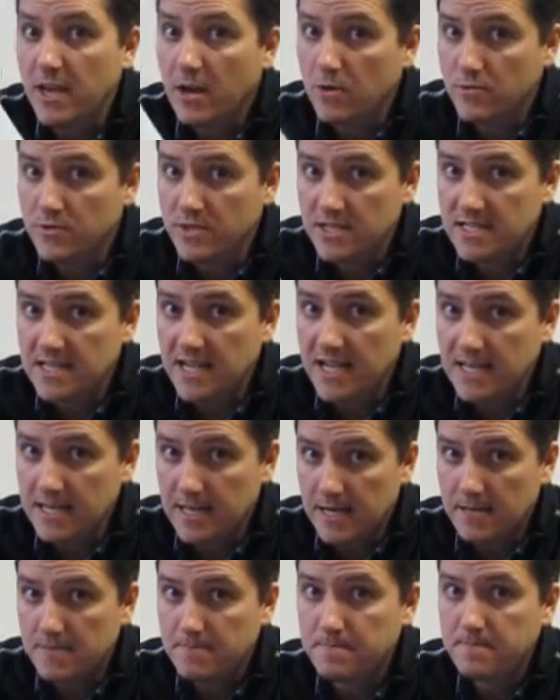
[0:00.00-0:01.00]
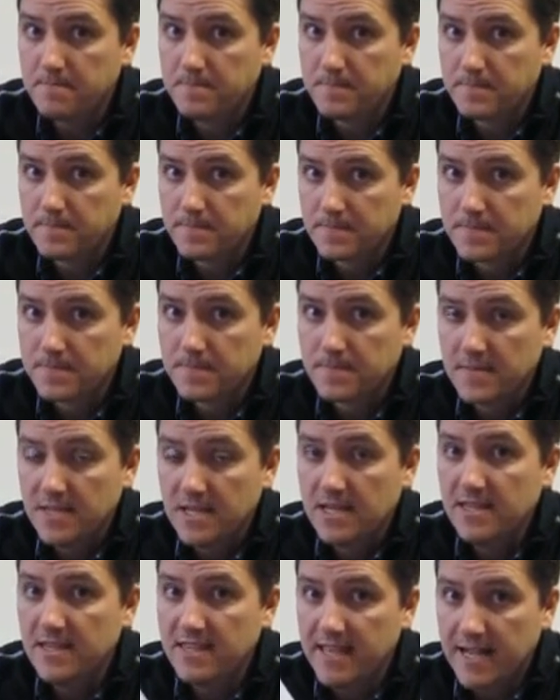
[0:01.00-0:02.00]
own the data?
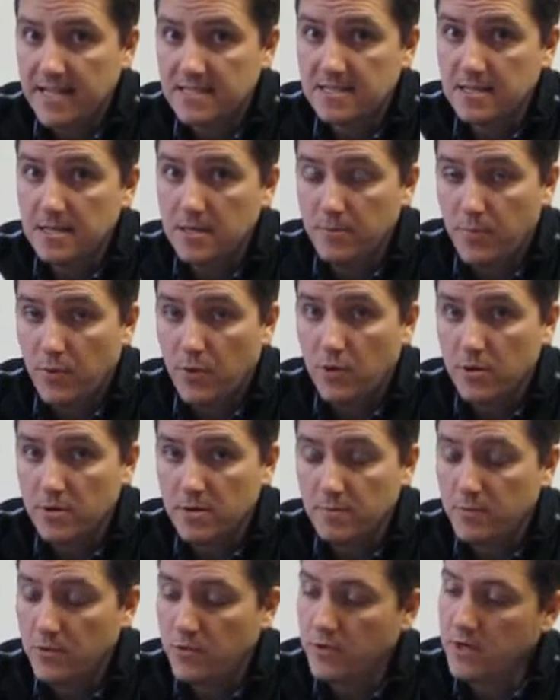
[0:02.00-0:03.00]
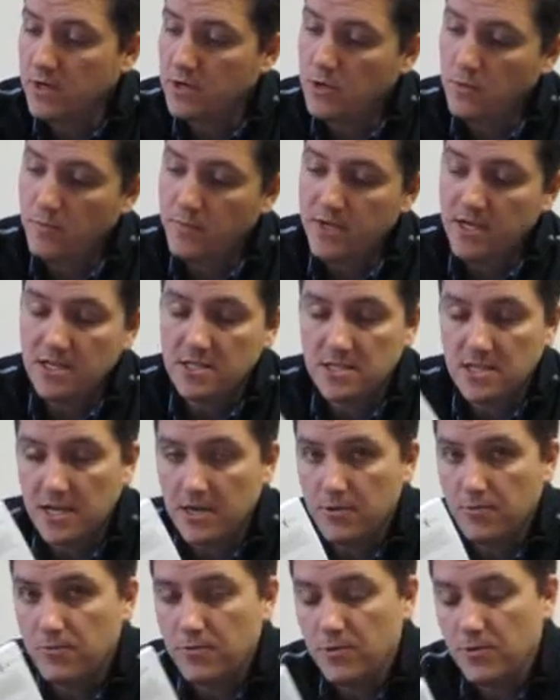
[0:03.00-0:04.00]
That's an important critical piece.
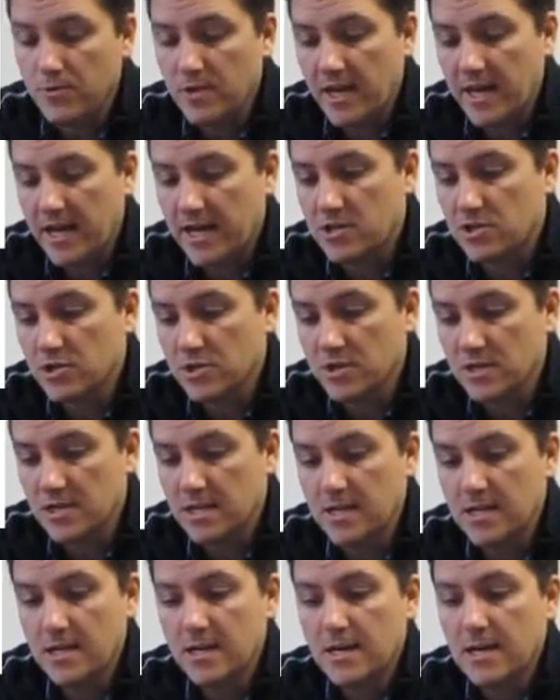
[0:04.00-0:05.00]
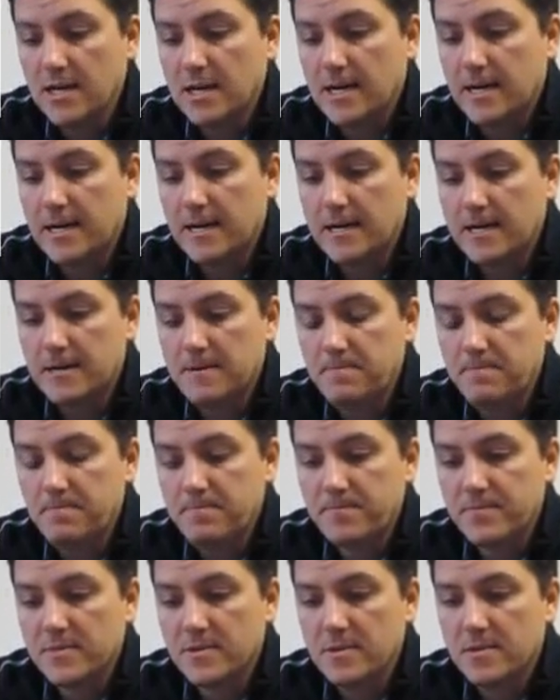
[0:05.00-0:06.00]
Now actually,
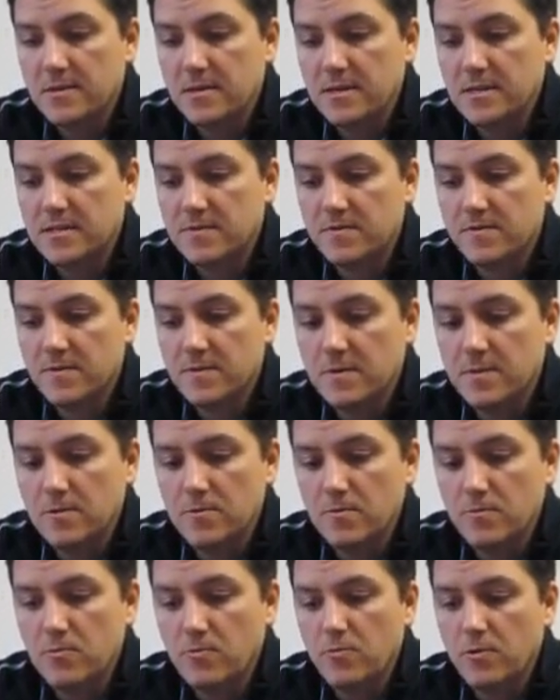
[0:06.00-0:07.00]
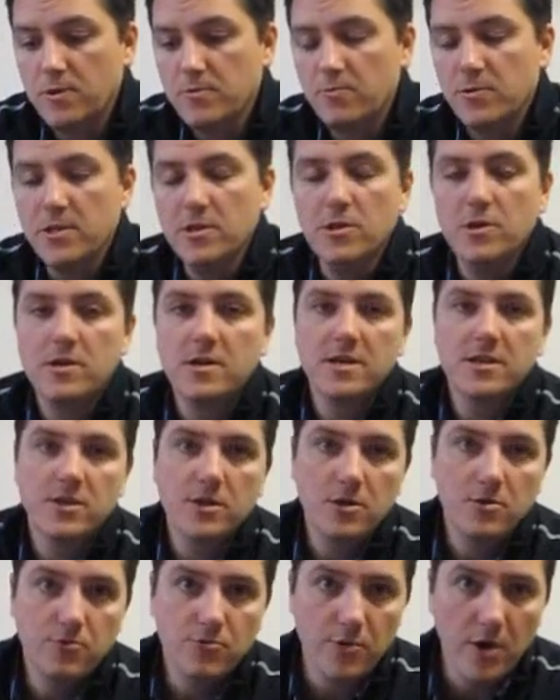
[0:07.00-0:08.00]
it's when we look at
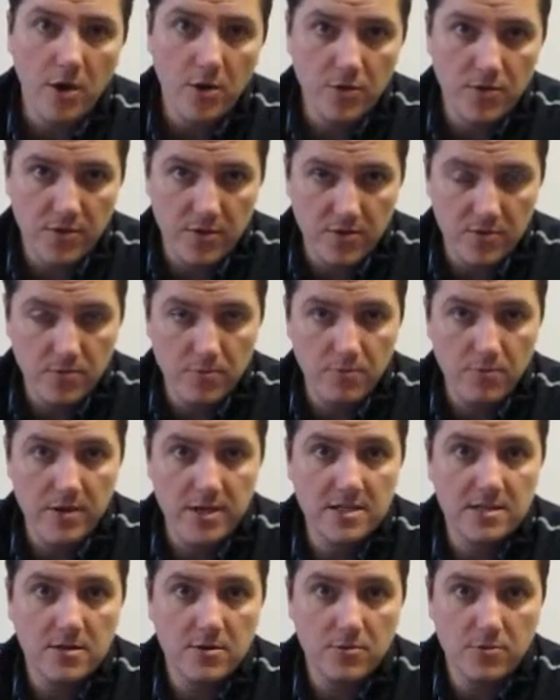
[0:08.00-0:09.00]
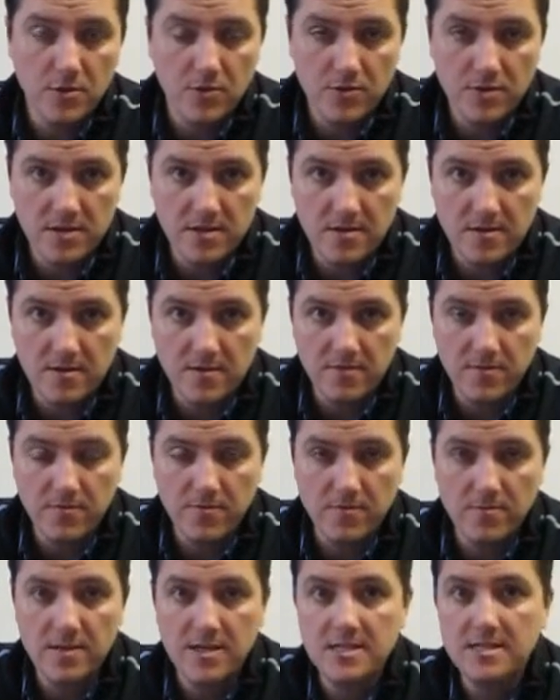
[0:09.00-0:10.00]
the growth and recent growth of
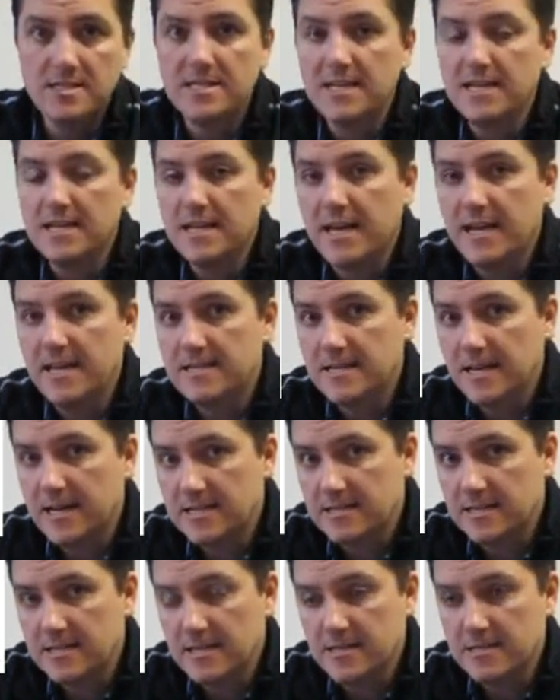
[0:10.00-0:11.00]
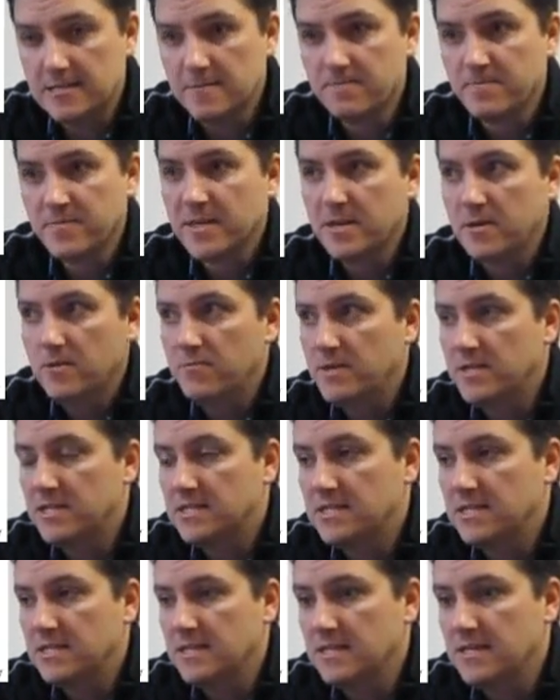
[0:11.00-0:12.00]
these DNA test kits, we
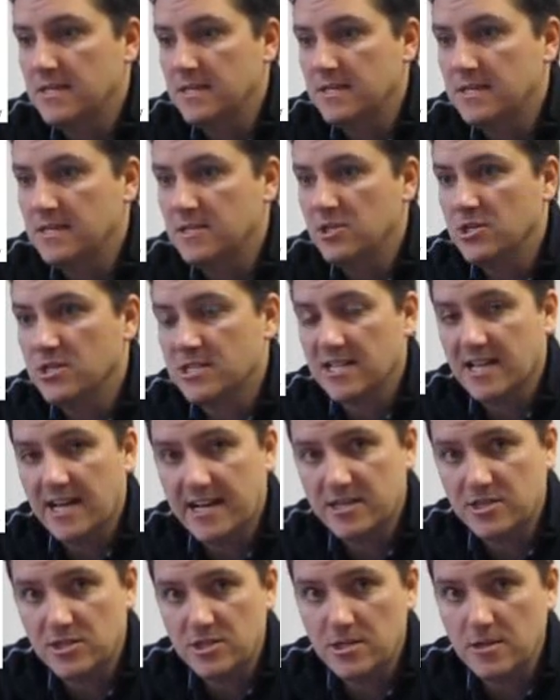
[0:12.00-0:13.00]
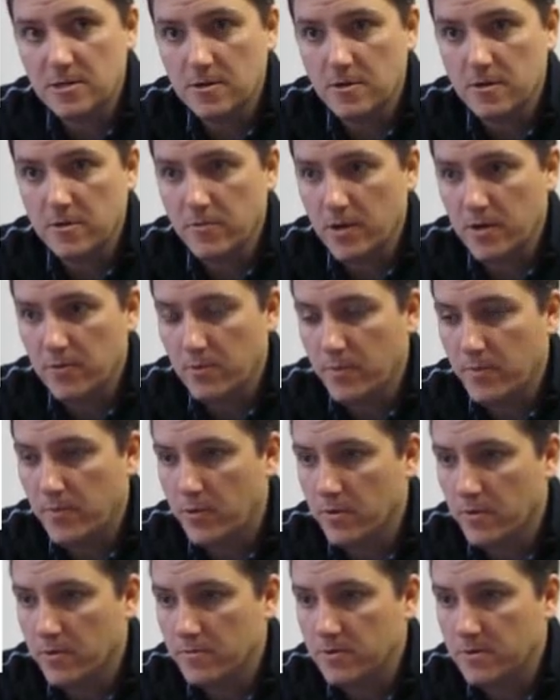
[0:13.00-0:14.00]
see that just last year a
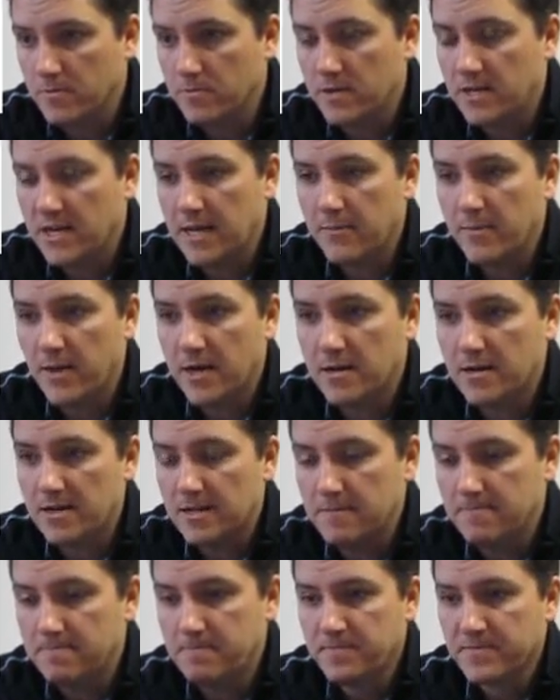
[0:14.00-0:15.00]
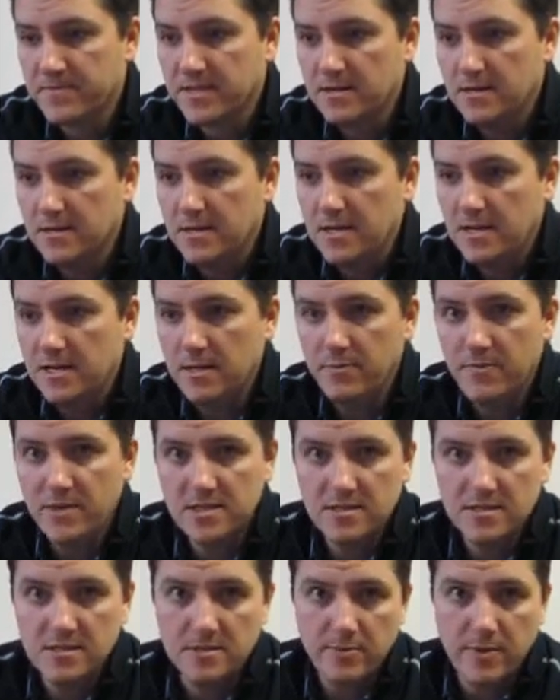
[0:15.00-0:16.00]
report came out in a
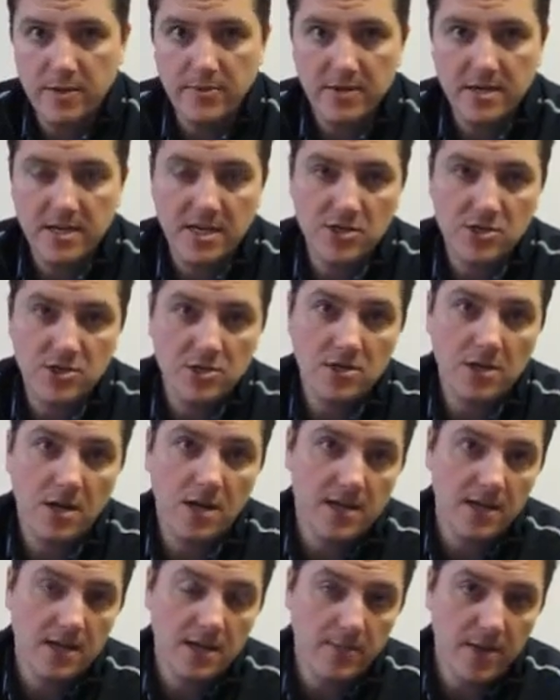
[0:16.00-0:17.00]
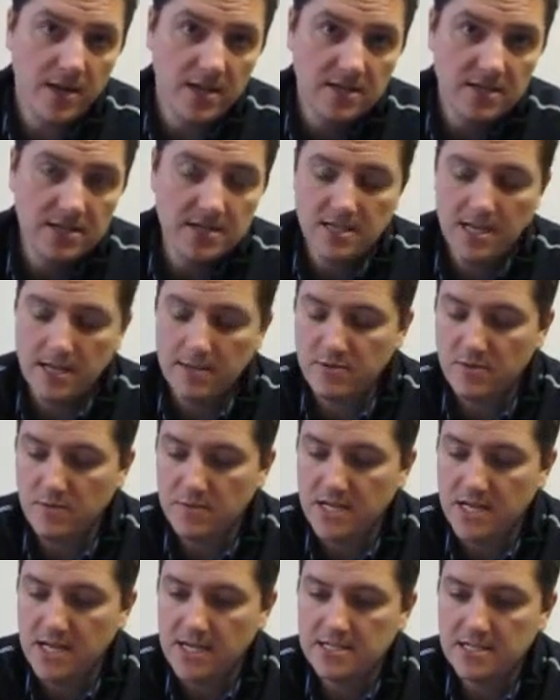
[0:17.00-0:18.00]
business publication talking about these types of
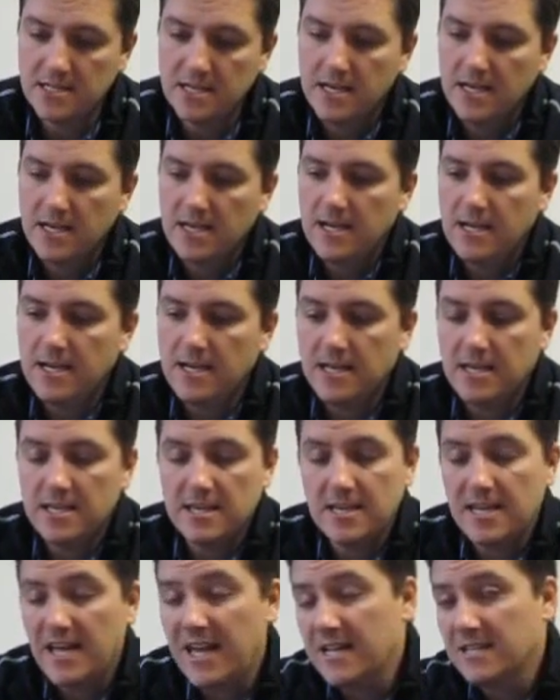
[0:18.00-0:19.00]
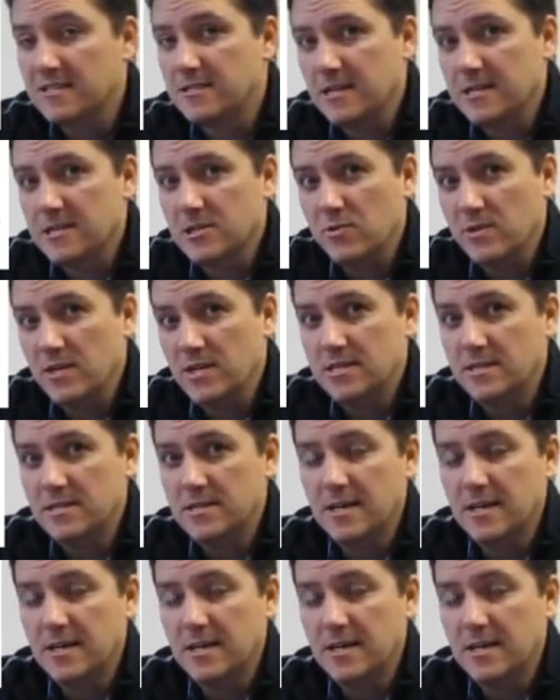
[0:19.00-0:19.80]
tests, and I think Ancestry had